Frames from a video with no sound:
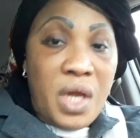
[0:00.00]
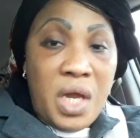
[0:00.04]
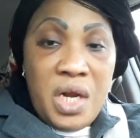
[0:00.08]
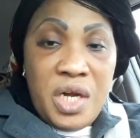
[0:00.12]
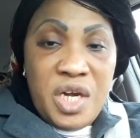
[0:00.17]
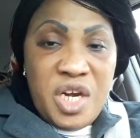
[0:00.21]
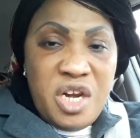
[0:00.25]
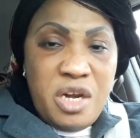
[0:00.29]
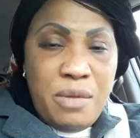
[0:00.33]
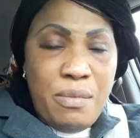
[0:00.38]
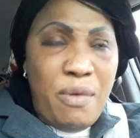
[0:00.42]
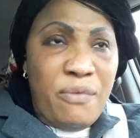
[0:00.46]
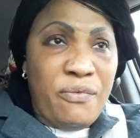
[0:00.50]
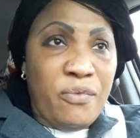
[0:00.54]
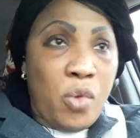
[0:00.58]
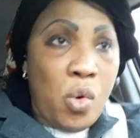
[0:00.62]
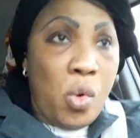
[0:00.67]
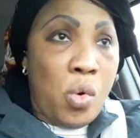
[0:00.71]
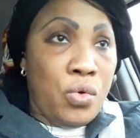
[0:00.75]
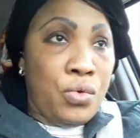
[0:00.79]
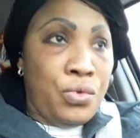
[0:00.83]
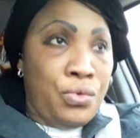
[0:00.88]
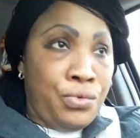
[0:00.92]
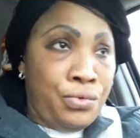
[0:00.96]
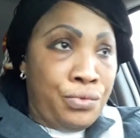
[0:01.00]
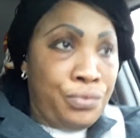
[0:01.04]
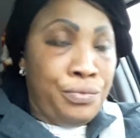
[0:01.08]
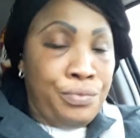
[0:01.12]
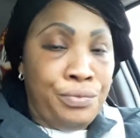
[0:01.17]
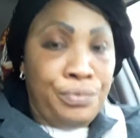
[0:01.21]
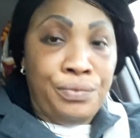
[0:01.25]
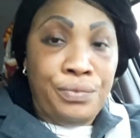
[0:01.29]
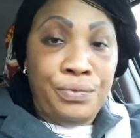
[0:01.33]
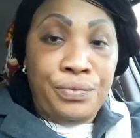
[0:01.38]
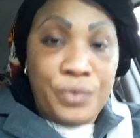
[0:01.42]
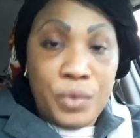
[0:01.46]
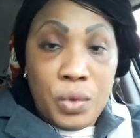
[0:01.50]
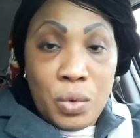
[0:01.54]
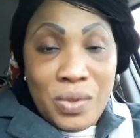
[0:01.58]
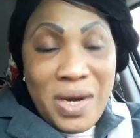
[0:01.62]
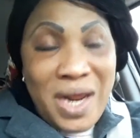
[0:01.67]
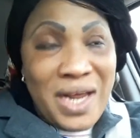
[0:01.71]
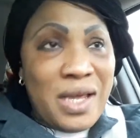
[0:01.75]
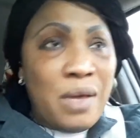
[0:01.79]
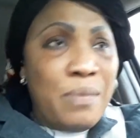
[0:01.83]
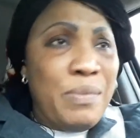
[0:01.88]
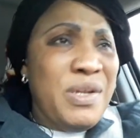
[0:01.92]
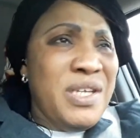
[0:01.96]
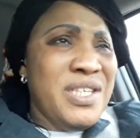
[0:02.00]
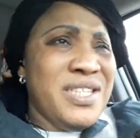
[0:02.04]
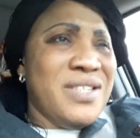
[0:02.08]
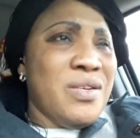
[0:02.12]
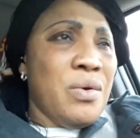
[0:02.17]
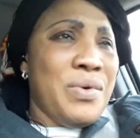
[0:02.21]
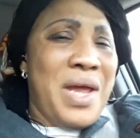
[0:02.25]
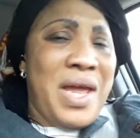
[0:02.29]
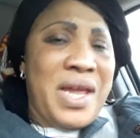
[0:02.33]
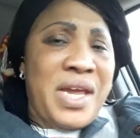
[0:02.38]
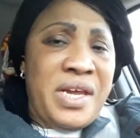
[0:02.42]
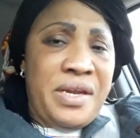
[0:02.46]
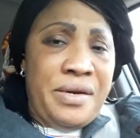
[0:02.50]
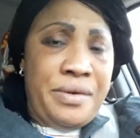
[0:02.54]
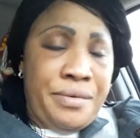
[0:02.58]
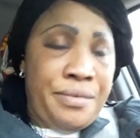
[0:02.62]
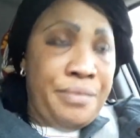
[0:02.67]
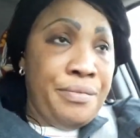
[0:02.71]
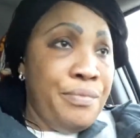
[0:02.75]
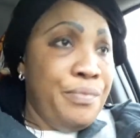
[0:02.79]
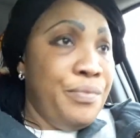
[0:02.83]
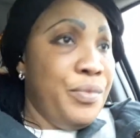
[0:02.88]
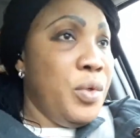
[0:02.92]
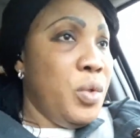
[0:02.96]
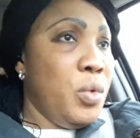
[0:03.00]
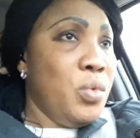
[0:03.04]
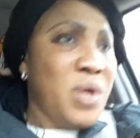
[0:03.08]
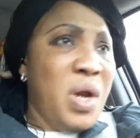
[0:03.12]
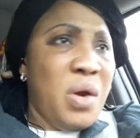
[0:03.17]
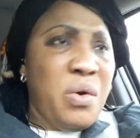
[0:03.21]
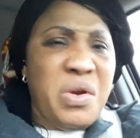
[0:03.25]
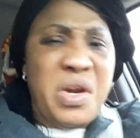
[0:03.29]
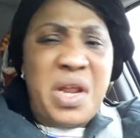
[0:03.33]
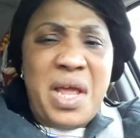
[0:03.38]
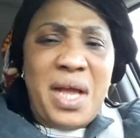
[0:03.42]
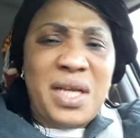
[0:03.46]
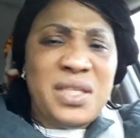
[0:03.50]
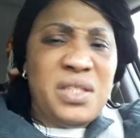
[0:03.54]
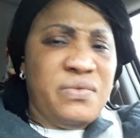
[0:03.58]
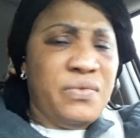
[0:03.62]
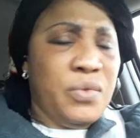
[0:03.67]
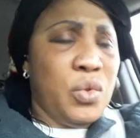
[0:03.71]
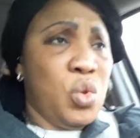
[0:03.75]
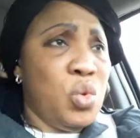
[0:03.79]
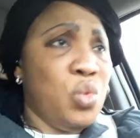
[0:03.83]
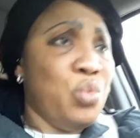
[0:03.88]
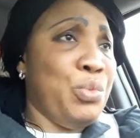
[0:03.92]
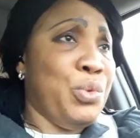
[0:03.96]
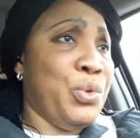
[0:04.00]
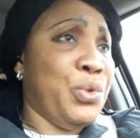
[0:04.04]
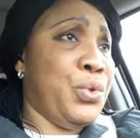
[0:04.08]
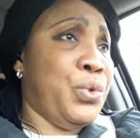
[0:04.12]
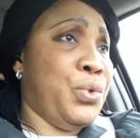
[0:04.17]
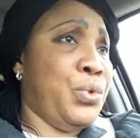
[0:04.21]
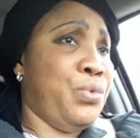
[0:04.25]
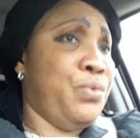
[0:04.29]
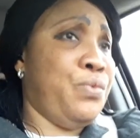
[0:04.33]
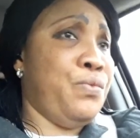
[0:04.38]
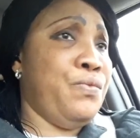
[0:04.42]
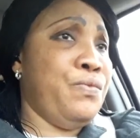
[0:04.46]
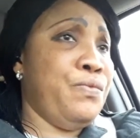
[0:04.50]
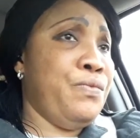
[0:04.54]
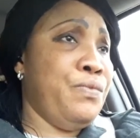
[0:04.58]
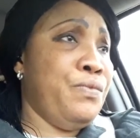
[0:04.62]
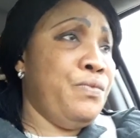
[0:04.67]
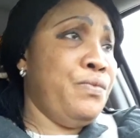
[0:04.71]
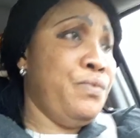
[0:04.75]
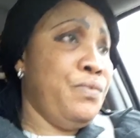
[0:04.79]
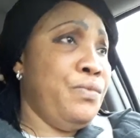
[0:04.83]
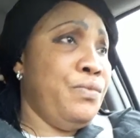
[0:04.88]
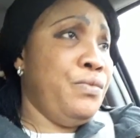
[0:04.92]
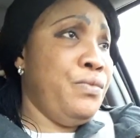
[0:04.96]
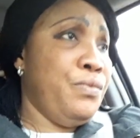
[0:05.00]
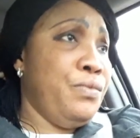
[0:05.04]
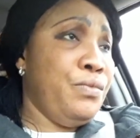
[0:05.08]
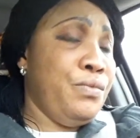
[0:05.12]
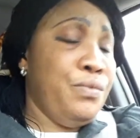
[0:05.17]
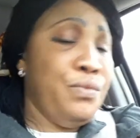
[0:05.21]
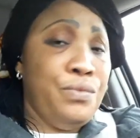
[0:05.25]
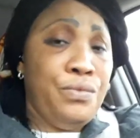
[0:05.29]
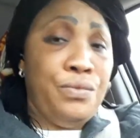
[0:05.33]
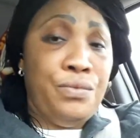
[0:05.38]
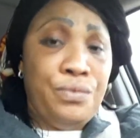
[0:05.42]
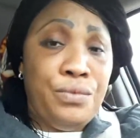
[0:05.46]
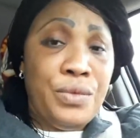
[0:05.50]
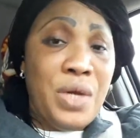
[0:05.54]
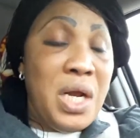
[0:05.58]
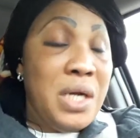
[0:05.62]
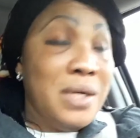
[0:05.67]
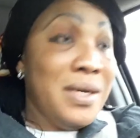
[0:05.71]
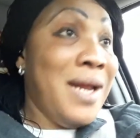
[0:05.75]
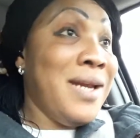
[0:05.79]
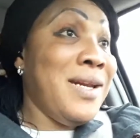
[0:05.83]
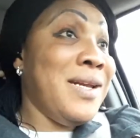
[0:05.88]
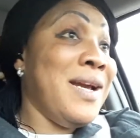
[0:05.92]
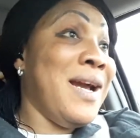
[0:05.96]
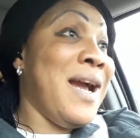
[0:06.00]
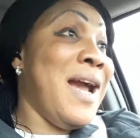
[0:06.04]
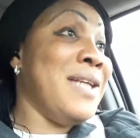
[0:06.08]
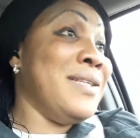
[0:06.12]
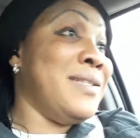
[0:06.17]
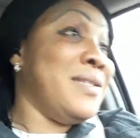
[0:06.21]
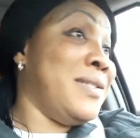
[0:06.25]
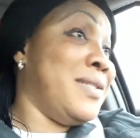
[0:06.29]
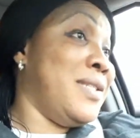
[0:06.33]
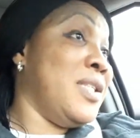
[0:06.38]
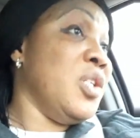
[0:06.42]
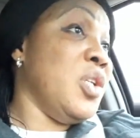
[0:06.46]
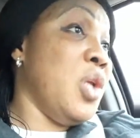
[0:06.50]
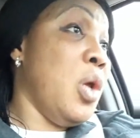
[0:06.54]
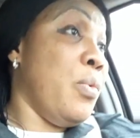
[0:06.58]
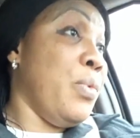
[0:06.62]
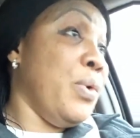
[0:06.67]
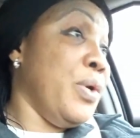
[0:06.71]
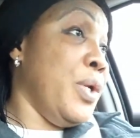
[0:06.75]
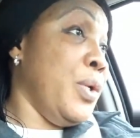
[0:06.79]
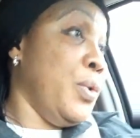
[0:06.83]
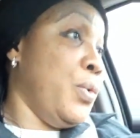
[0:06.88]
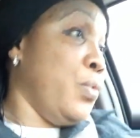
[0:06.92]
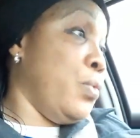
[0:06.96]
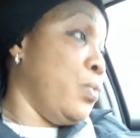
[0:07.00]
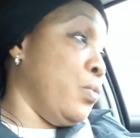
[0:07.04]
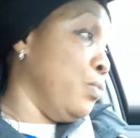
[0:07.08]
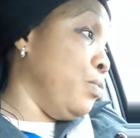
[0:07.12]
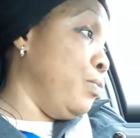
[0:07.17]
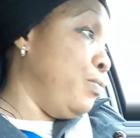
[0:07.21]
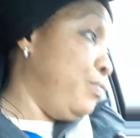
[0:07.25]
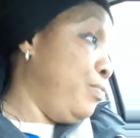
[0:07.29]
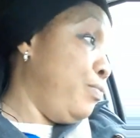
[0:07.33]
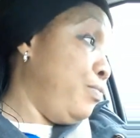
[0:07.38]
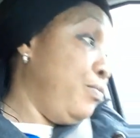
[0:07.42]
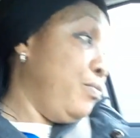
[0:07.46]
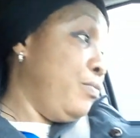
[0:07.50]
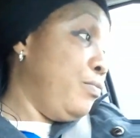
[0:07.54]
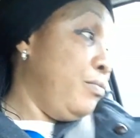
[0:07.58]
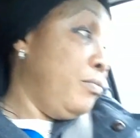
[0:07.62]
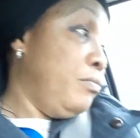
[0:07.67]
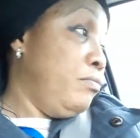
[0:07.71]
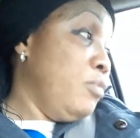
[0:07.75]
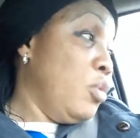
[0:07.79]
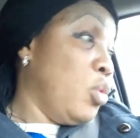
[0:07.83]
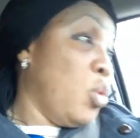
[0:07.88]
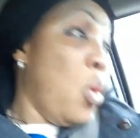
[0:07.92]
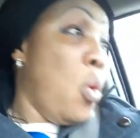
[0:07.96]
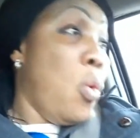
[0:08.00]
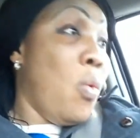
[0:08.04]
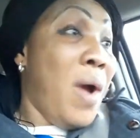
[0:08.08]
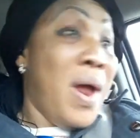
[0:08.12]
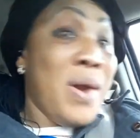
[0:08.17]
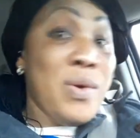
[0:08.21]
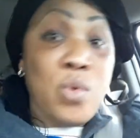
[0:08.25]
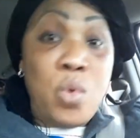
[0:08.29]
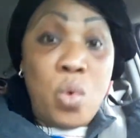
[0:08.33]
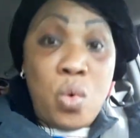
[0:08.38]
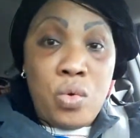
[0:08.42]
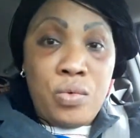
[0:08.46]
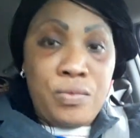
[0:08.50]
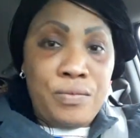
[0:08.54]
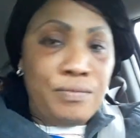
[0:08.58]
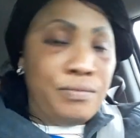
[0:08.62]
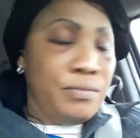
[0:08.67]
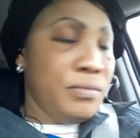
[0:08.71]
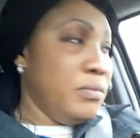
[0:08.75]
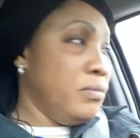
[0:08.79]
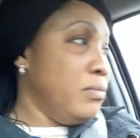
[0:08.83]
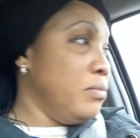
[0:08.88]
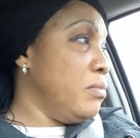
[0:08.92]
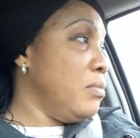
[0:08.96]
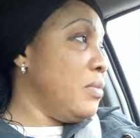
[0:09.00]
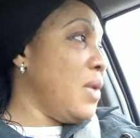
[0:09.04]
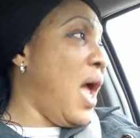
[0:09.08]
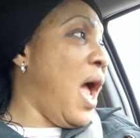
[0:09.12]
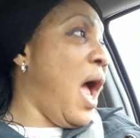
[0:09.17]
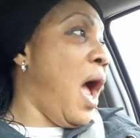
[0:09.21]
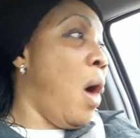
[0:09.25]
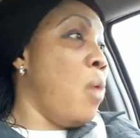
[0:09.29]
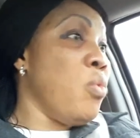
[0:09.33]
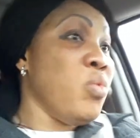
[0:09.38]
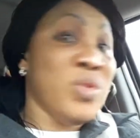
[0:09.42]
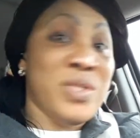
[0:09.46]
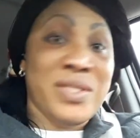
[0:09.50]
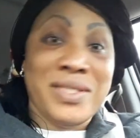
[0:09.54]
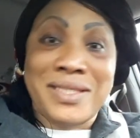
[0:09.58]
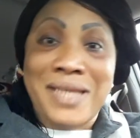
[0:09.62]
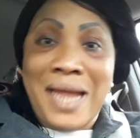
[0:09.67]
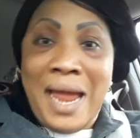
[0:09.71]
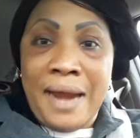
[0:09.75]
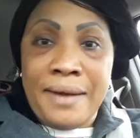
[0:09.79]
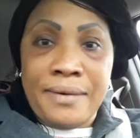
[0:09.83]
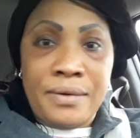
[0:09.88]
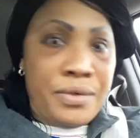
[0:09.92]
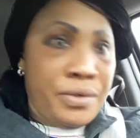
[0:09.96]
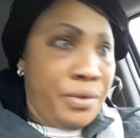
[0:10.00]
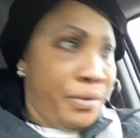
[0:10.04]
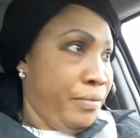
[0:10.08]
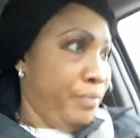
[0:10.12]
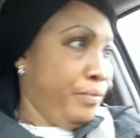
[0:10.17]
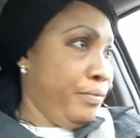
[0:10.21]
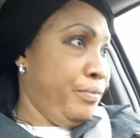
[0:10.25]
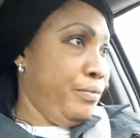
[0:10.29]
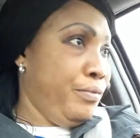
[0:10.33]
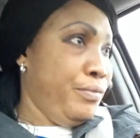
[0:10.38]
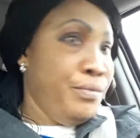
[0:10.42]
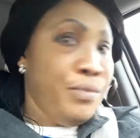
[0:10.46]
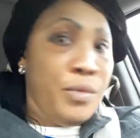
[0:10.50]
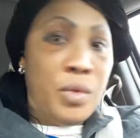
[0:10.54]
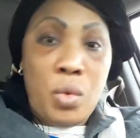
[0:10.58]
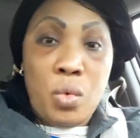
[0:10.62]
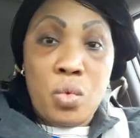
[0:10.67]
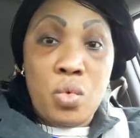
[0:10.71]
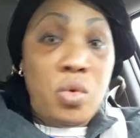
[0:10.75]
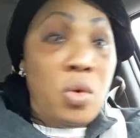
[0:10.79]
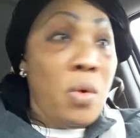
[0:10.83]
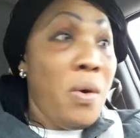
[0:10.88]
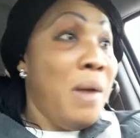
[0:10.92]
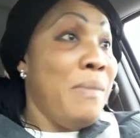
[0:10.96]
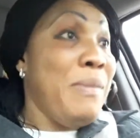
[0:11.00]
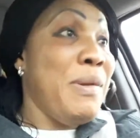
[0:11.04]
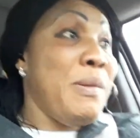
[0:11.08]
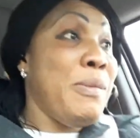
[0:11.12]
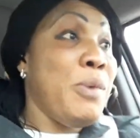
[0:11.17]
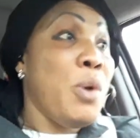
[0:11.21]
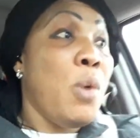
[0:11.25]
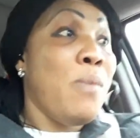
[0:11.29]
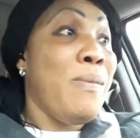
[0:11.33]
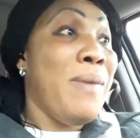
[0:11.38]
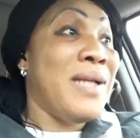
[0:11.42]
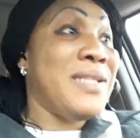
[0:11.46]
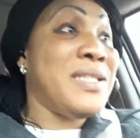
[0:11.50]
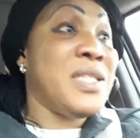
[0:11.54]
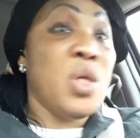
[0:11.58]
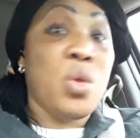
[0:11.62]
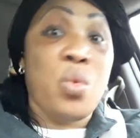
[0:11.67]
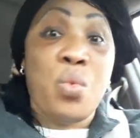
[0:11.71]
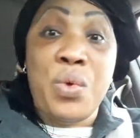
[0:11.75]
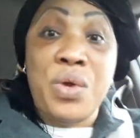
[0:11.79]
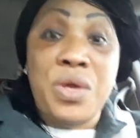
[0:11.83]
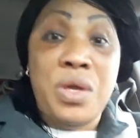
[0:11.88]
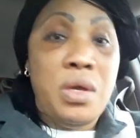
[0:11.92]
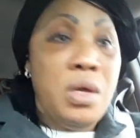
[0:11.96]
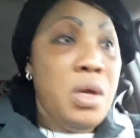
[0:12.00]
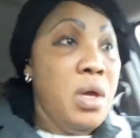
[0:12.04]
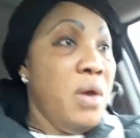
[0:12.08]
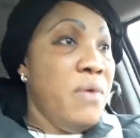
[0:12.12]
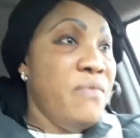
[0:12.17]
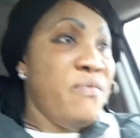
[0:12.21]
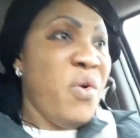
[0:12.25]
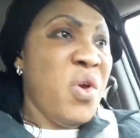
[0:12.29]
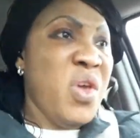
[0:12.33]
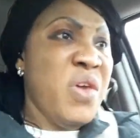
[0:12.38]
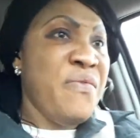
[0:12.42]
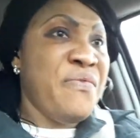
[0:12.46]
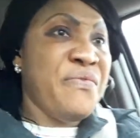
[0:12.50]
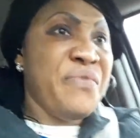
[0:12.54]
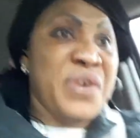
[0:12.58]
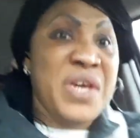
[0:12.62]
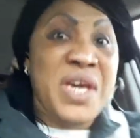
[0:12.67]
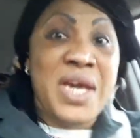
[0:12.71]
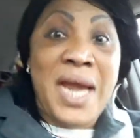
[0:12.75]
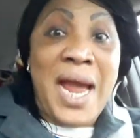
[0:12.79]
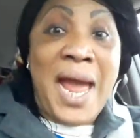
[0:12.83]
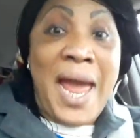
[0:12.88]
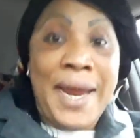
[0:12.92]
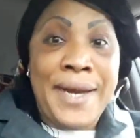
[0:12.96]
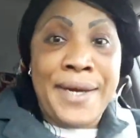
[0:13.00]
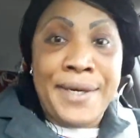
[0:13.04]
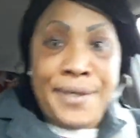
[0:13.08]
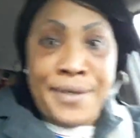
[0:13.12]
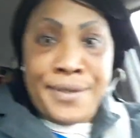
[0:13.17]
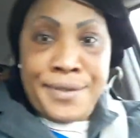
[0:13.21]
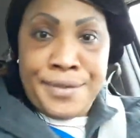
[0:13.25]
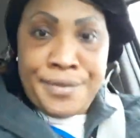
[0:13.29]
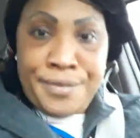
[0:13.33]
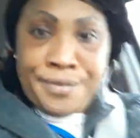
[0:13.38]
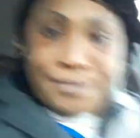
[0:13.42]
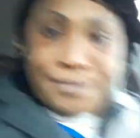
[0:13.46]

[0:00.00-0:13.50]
in the name of god i keep dis na head. aid i know they ask for too much Now the right thing wey we do because one know I will stand. You know I am no man take for a free ride.